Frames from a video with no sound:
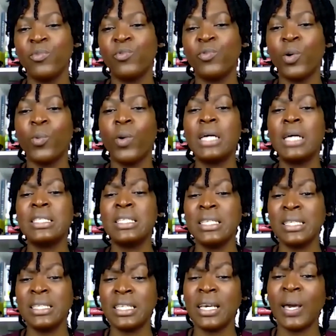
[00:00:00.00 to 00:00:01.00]
for
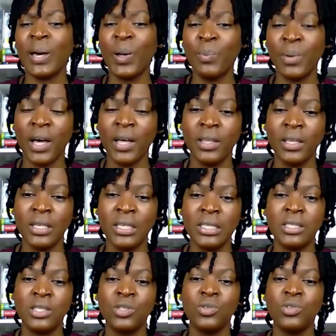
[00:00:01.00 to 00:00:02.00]
wanting to help
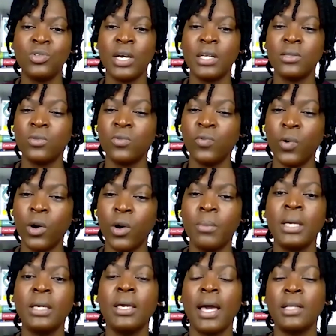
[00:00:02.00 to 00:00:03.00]
others to transform
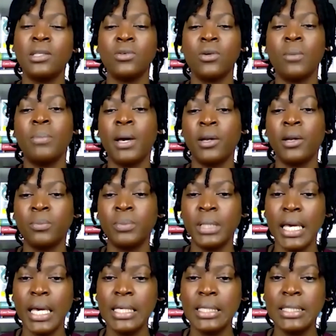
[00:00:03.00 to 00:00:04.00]
and get to a better
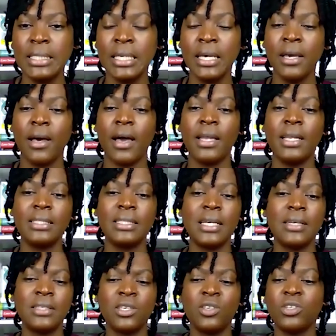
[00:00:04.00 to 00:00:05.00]
place. And it
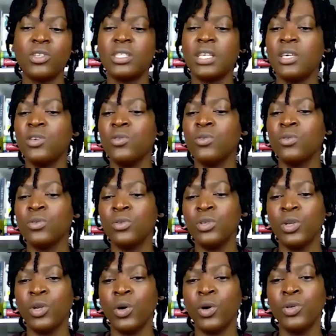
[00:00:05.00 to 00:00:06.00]
sounds like you're saying
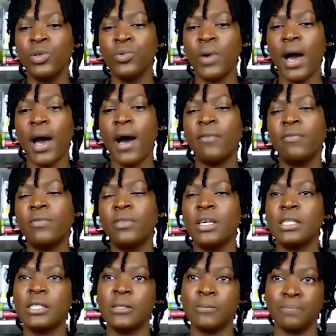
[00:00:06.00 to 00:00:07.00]
you have
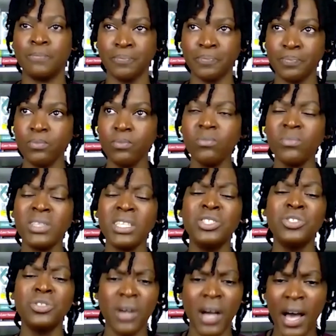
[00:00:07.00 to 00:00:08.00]
this
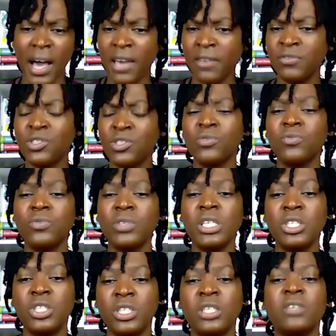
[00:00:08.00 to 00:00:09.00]
drive to
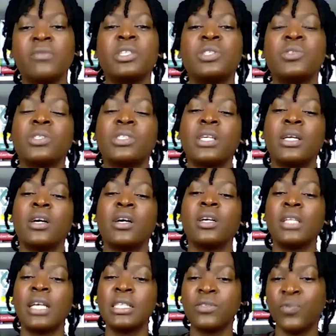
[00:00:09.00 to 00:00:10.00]
reach individuals that are
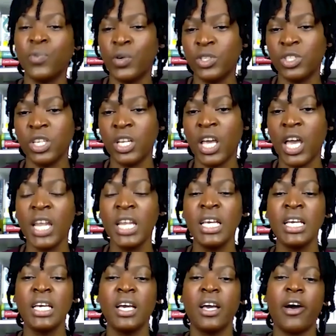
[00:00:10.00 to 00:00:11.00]
less fortunate,
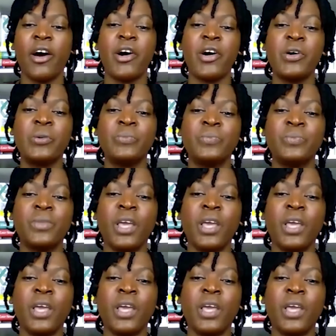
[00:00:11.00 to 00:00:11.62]
and